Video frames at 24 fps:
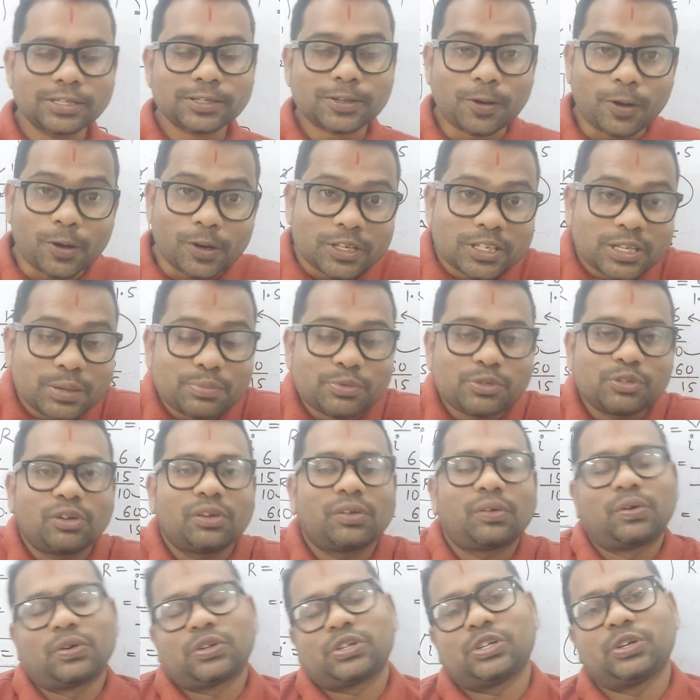it is
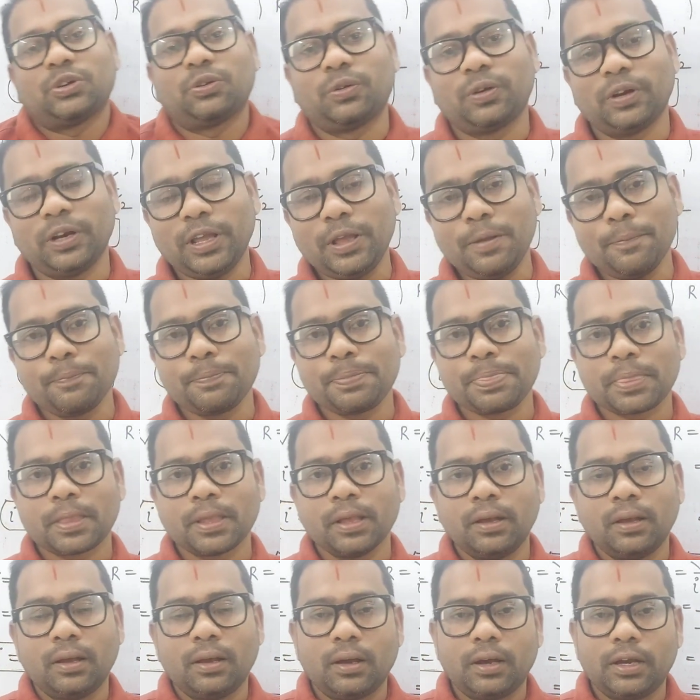conceptual question only.
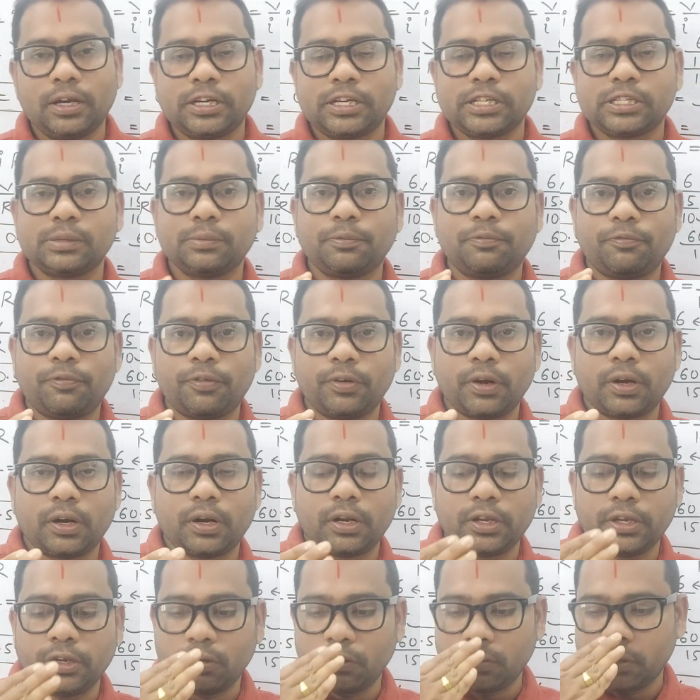Uh, it is for,
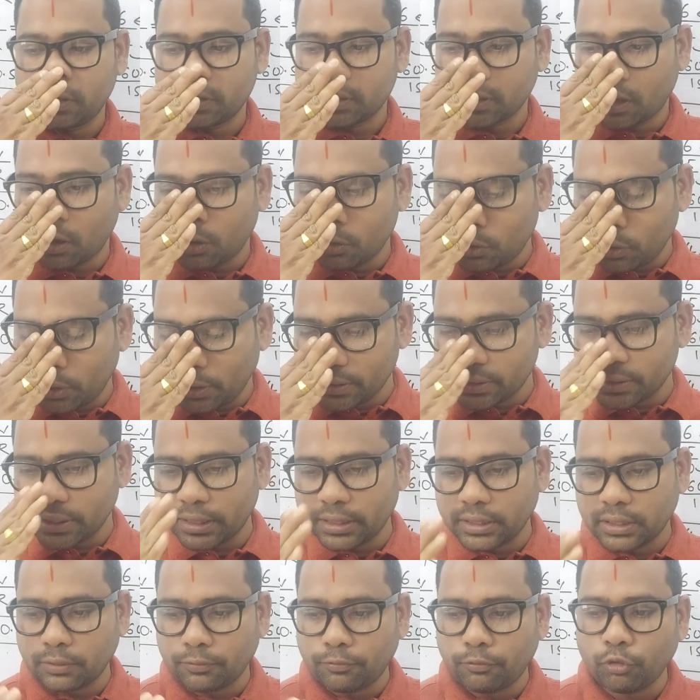uh, you know, it's how to
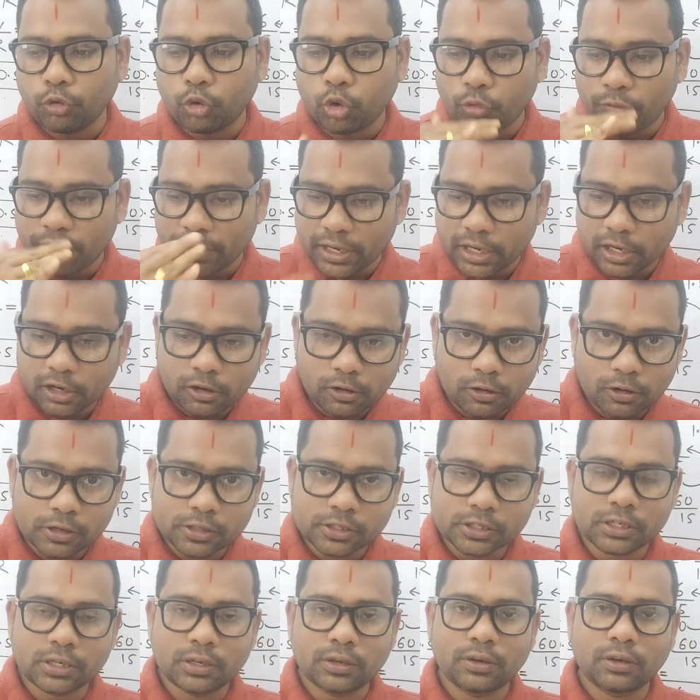decide the flow of
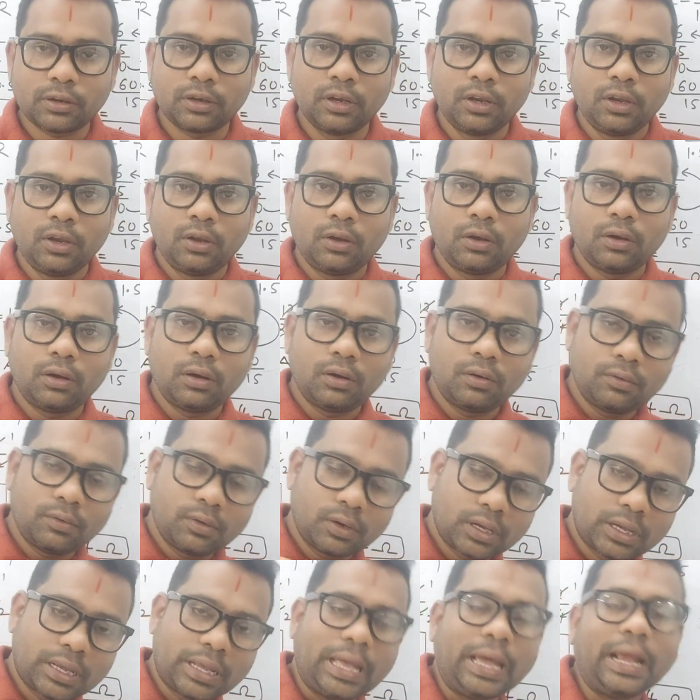electrons and the
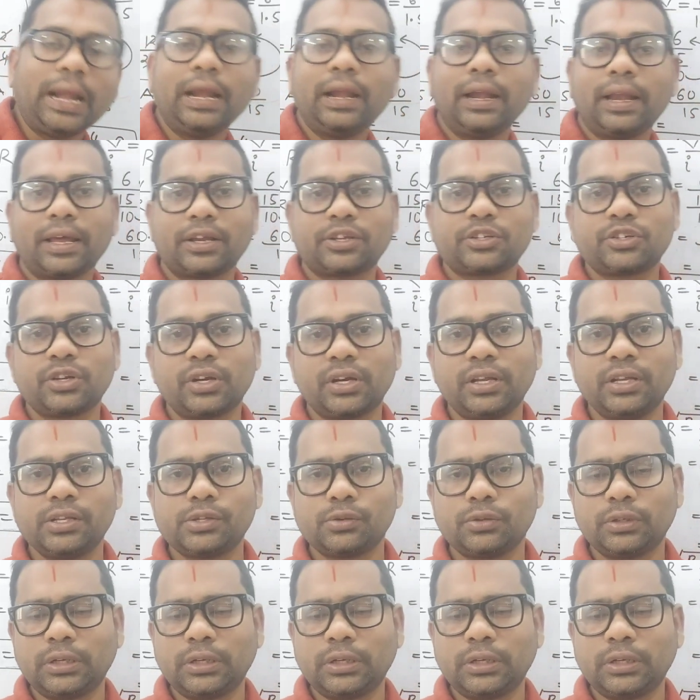uh, current actually.